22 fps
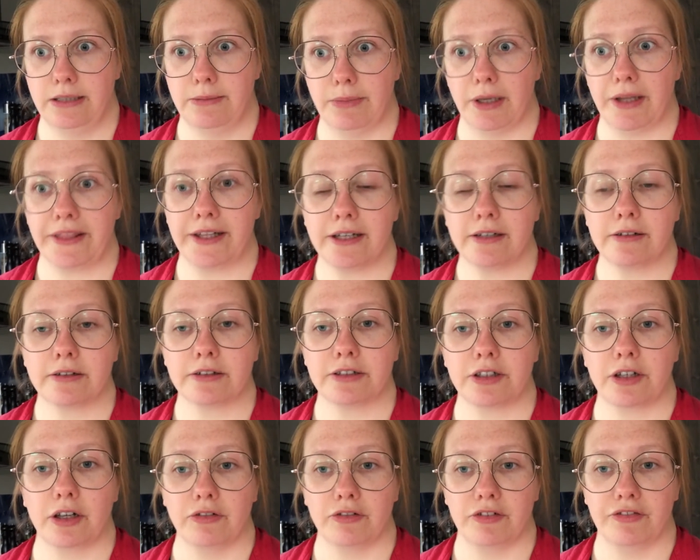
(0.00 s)
But I think I'm going to
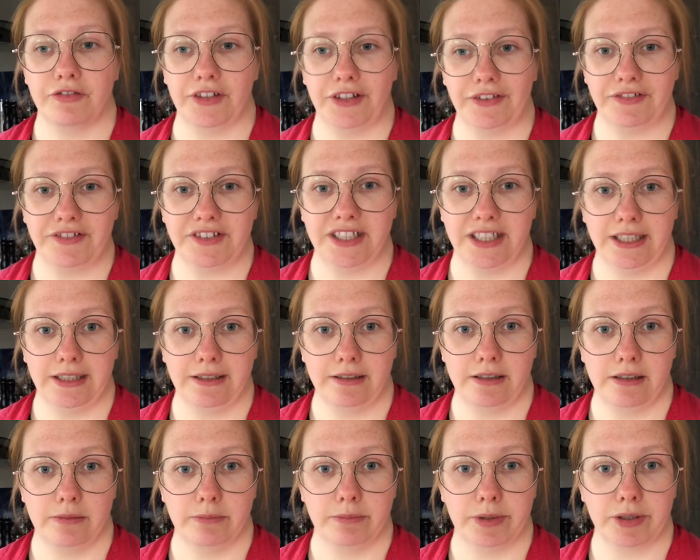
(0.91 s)
go for 50
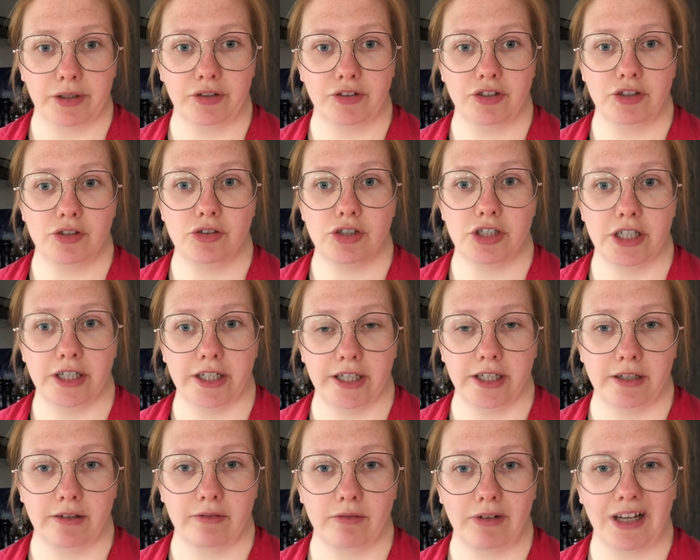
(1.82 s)
because
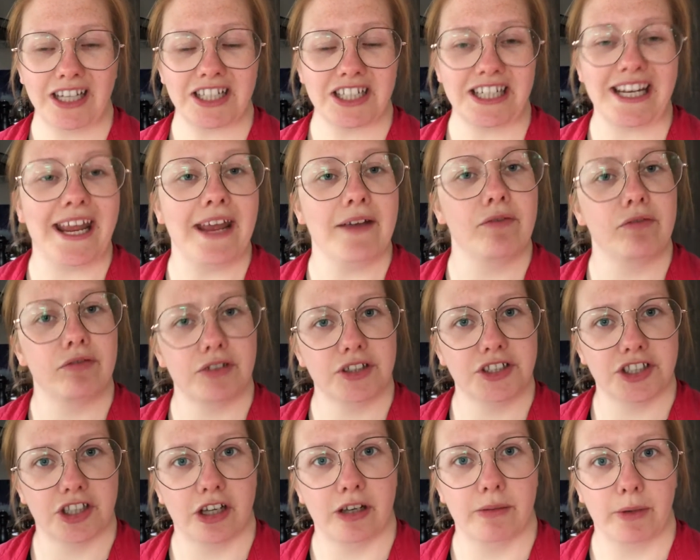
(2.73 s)
usually, actually every
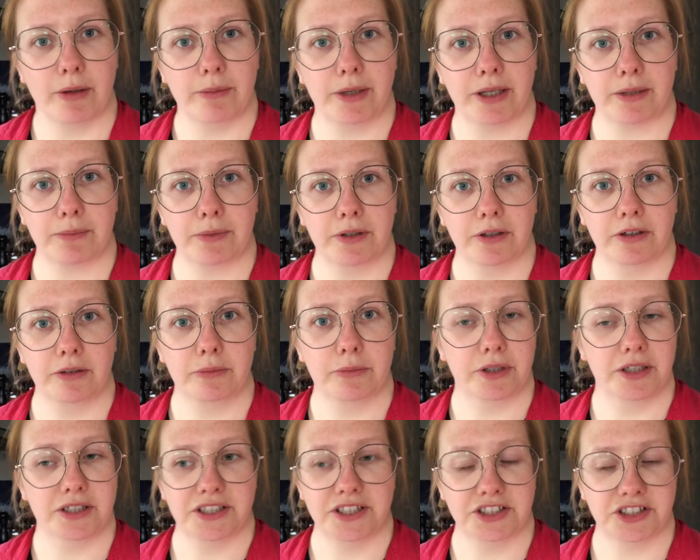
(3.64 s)
time I make banana
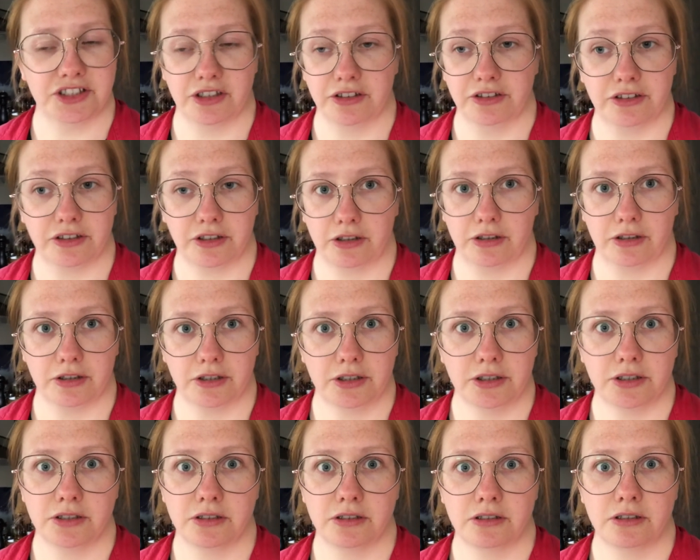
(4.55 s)
bread it's
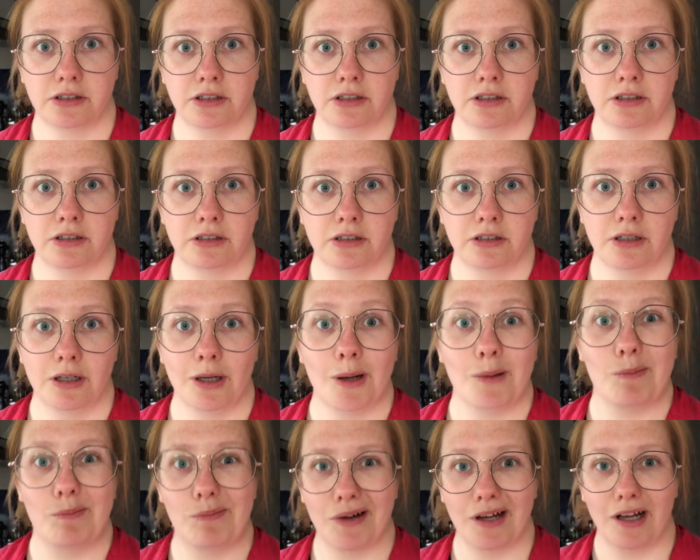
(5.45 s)
undercooked.
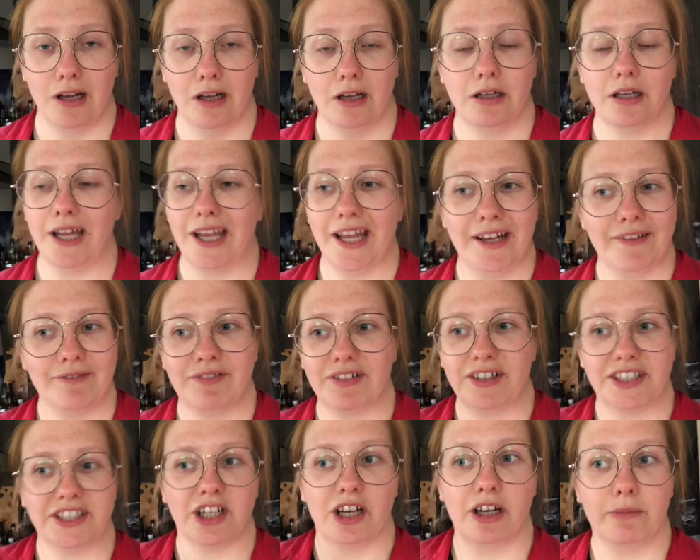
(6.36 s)
But
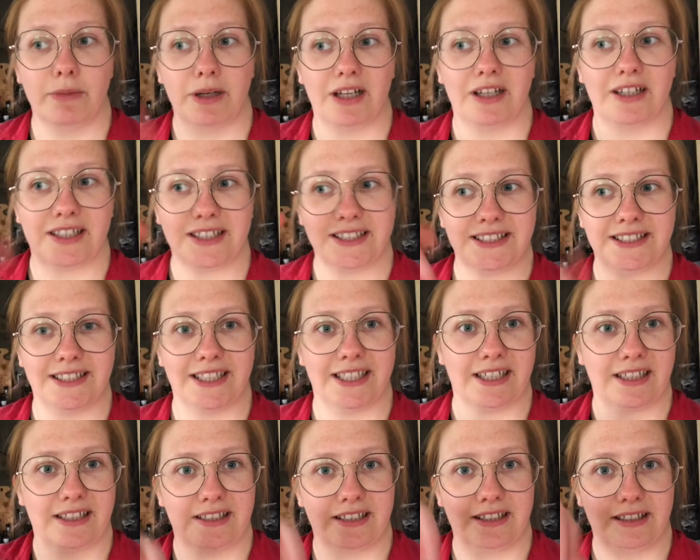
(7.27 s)
every time I like
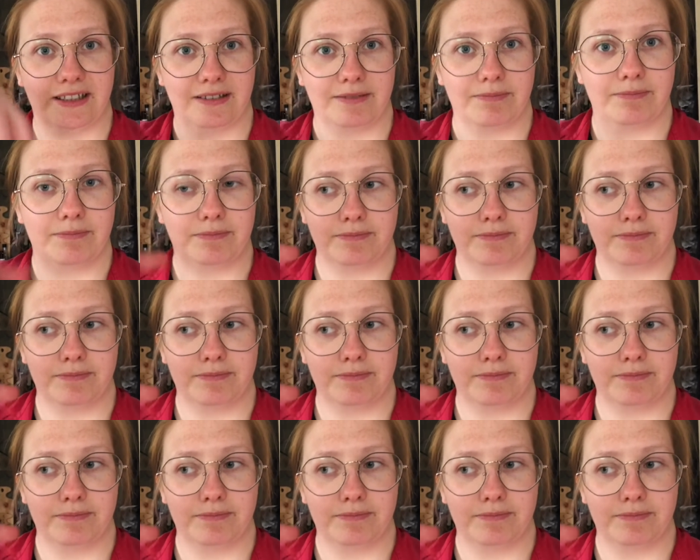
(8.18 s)
stick the,